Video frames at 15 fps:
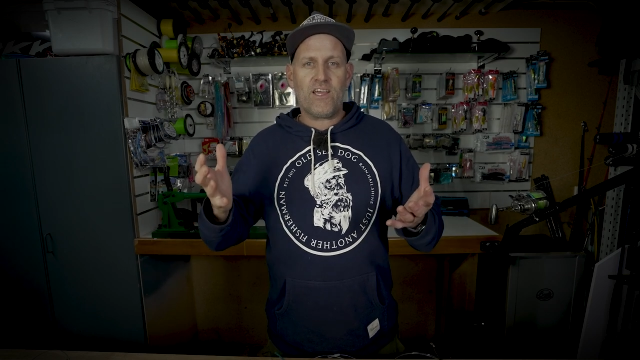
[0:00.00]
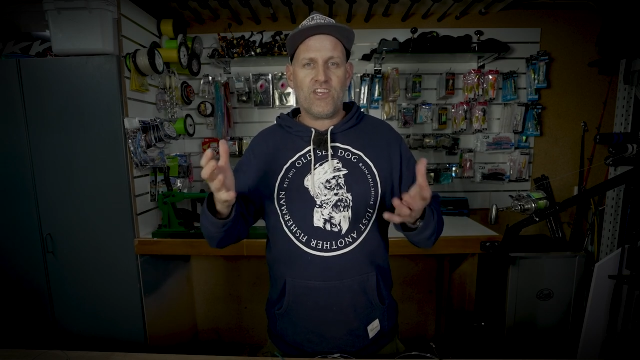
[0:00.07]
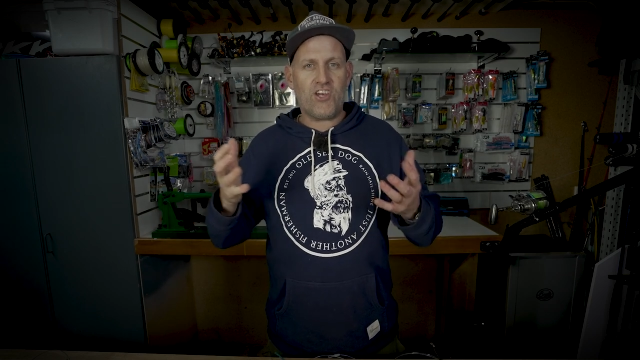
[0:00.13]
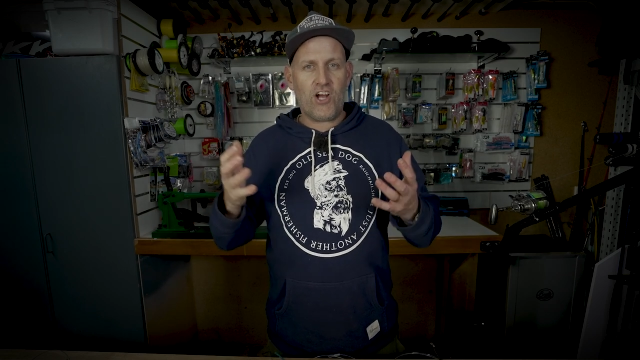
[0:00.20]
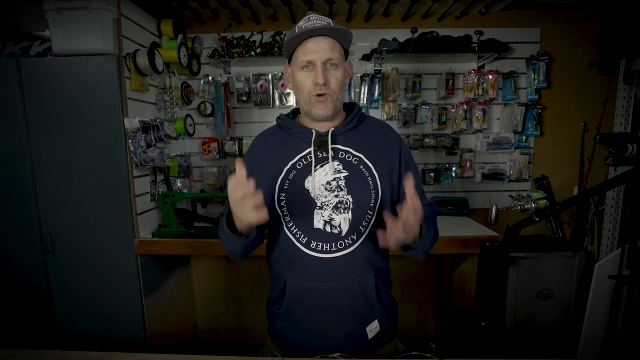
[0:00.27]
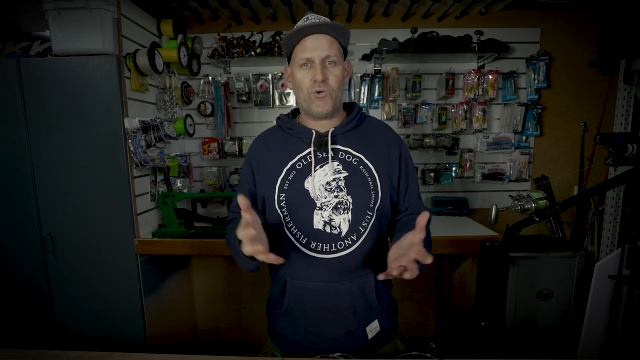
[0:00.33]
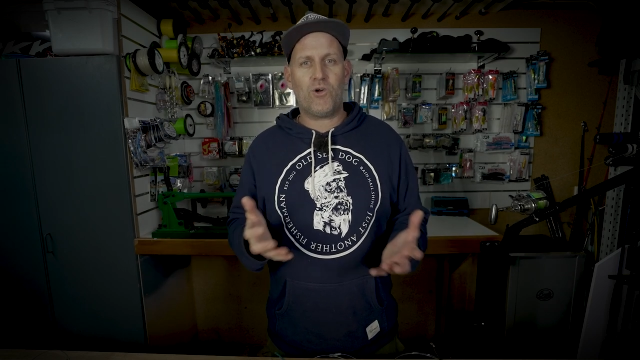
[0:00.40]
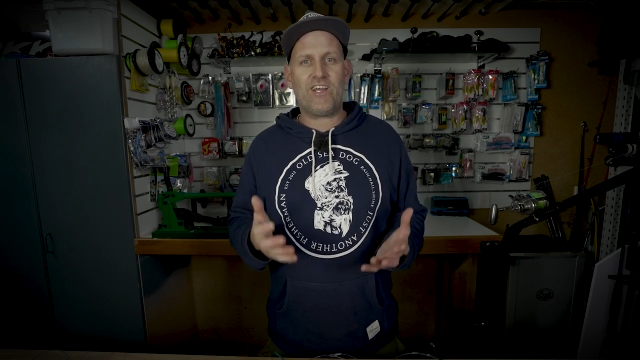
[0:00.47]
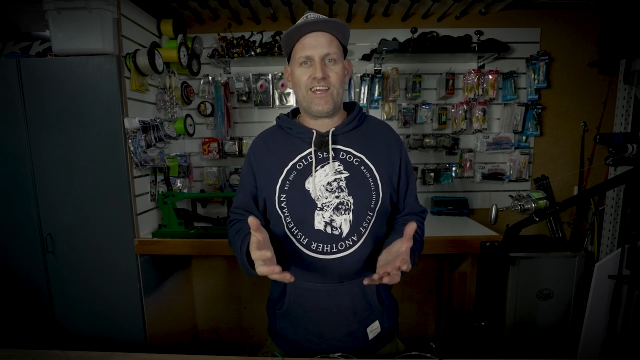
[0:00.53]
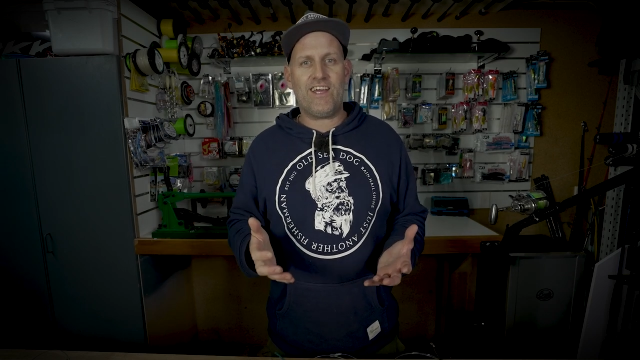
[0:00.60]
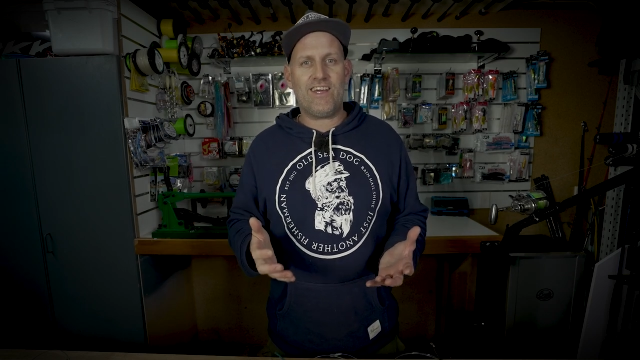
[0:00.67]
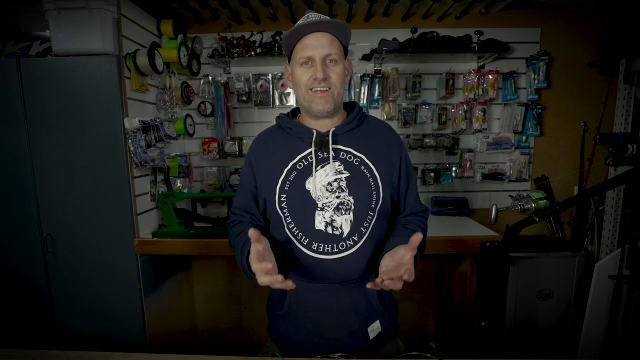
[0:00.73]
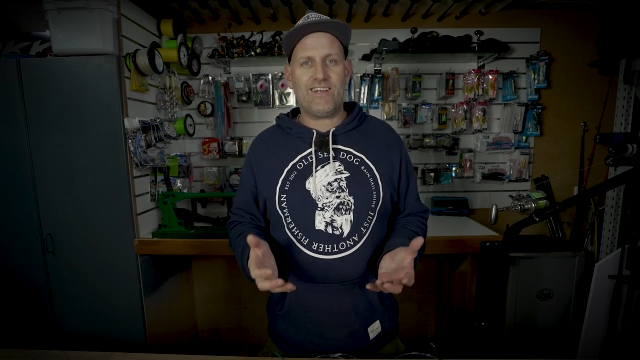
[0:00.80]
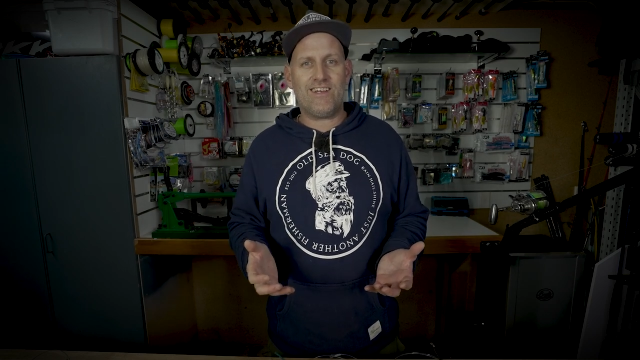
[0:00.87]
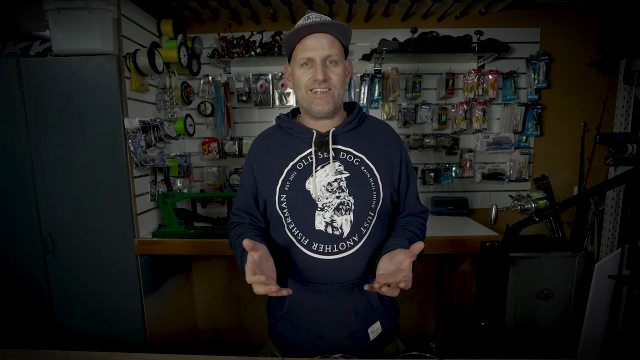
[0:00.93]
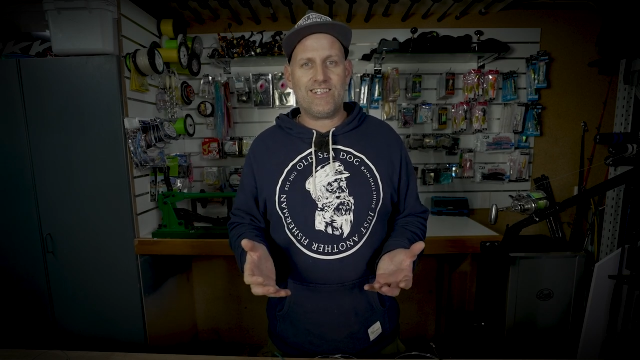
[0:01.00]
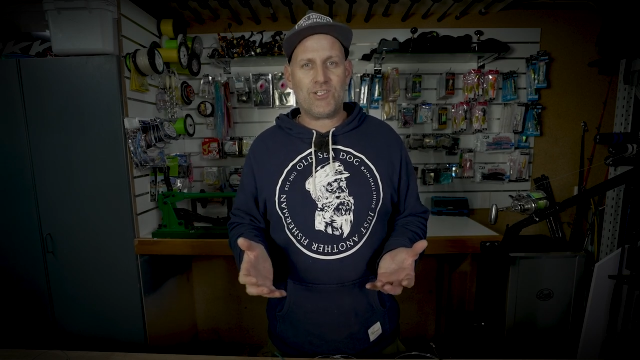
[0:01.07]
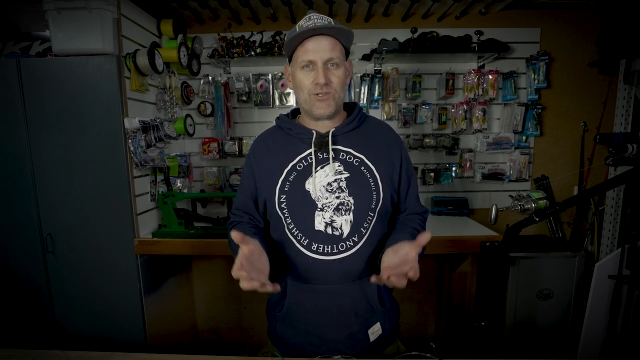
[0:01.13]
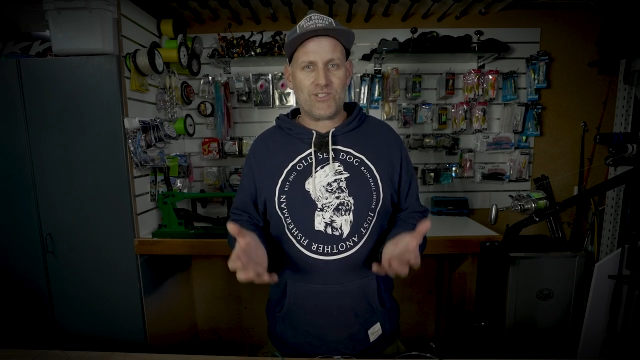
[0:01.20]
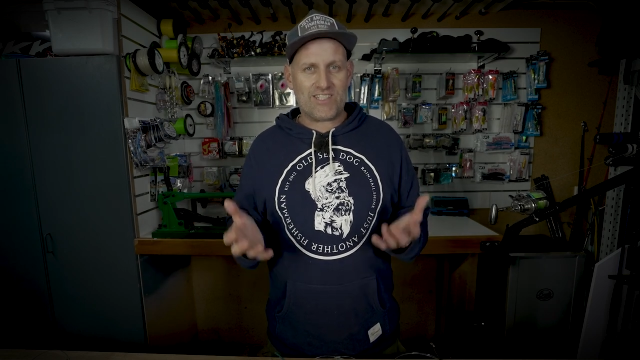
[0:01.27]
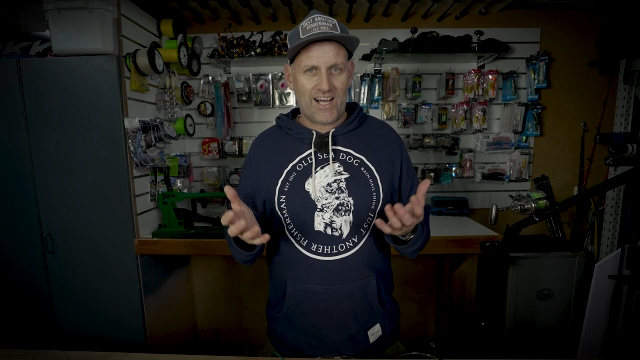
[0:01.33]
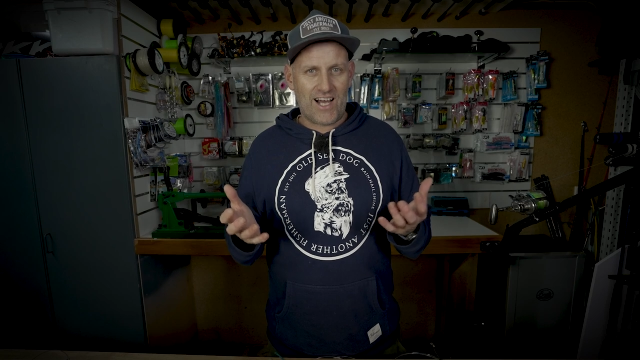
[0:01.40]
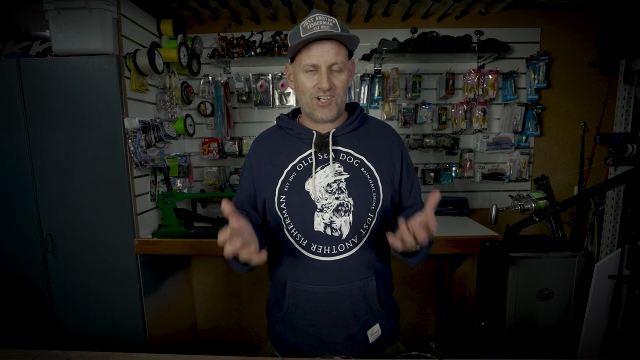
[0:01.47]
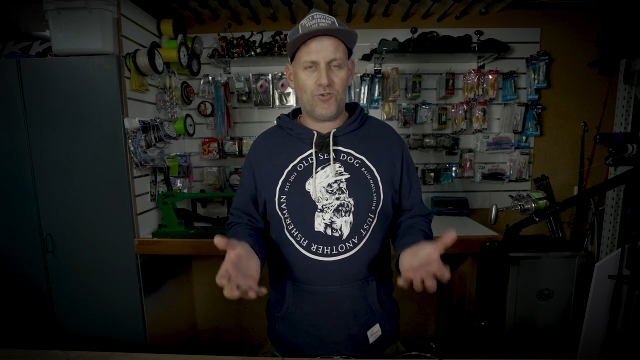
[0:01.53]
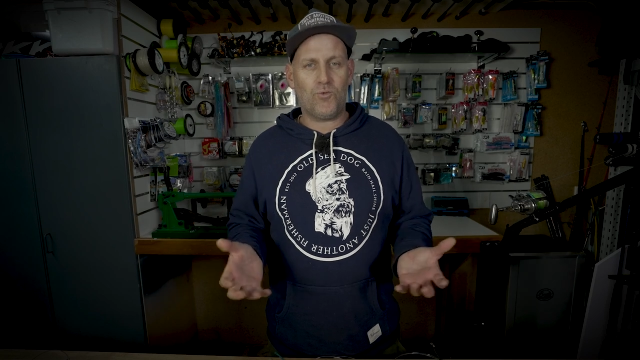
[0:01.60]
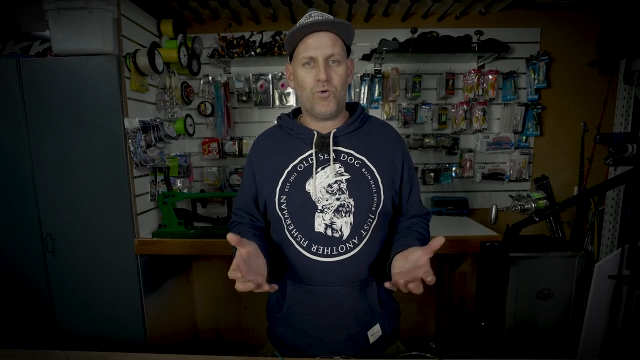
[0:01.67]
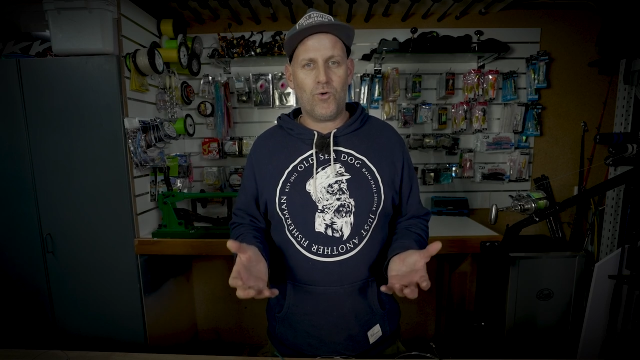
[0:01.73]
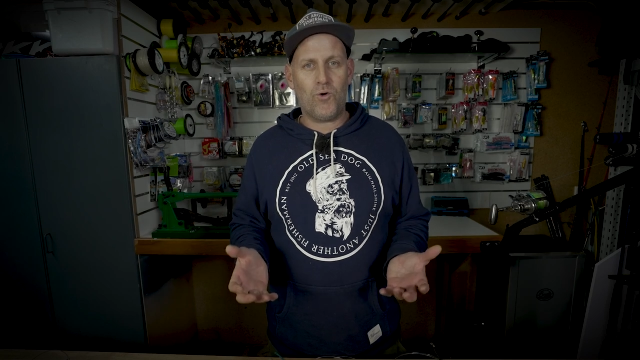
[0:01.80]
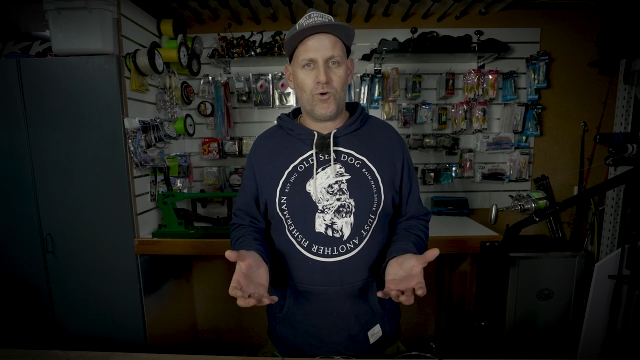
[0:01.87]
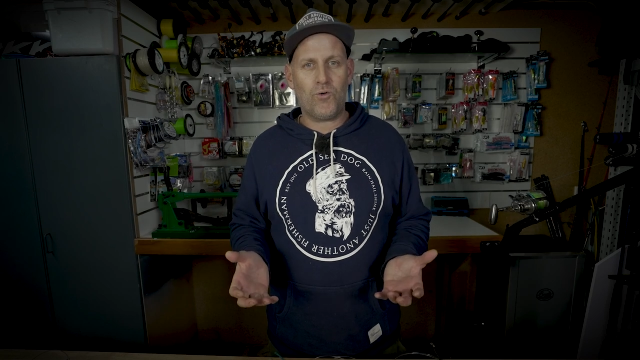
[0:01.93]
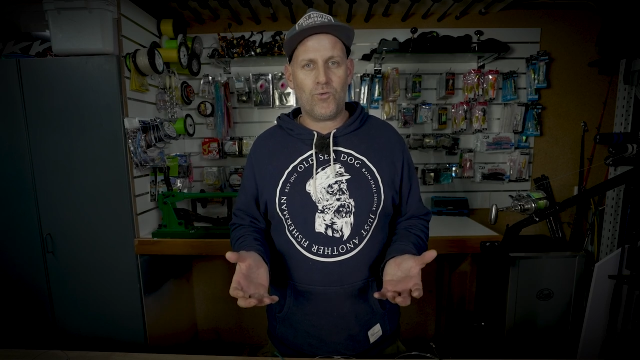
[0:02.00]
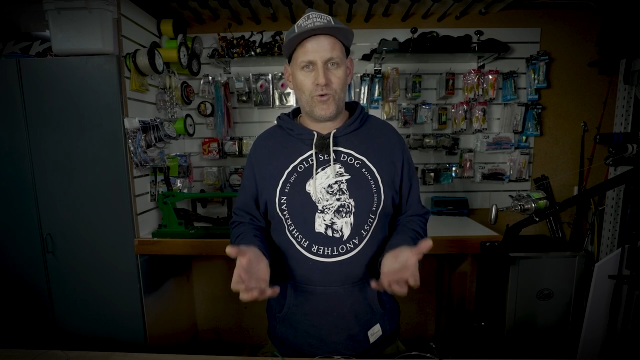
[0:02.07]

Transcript: You don't want to get into a tug of war